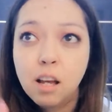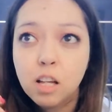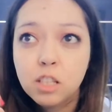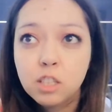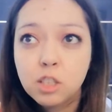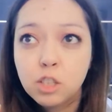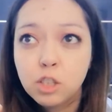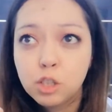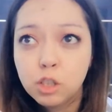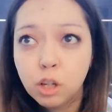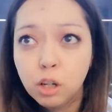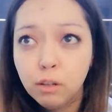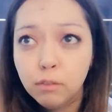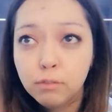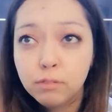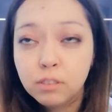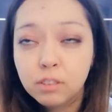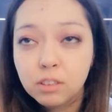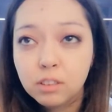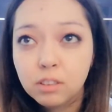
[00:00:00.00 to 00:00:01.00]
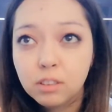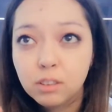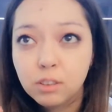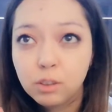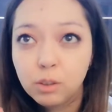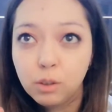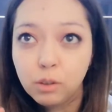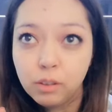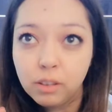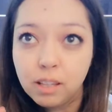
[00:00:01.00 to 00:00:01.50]
soft,
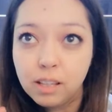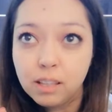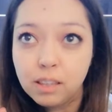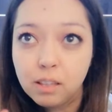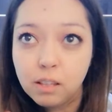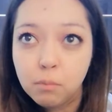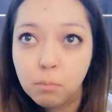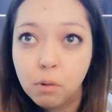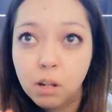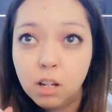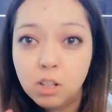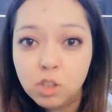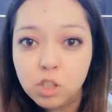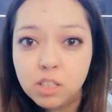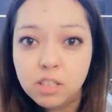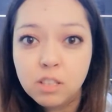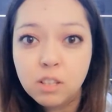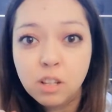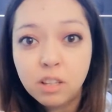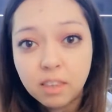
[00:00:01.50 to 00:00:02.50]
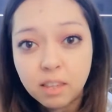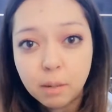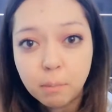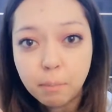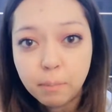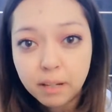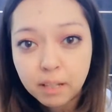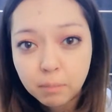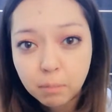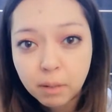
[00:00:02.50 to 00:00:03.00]
so that the blush is not that
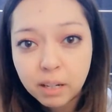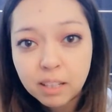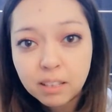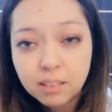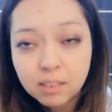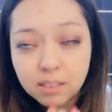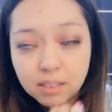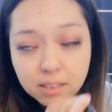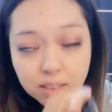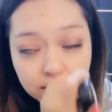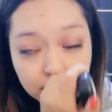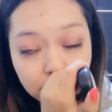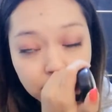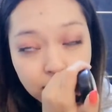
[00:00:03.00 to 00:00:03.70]
pigmented.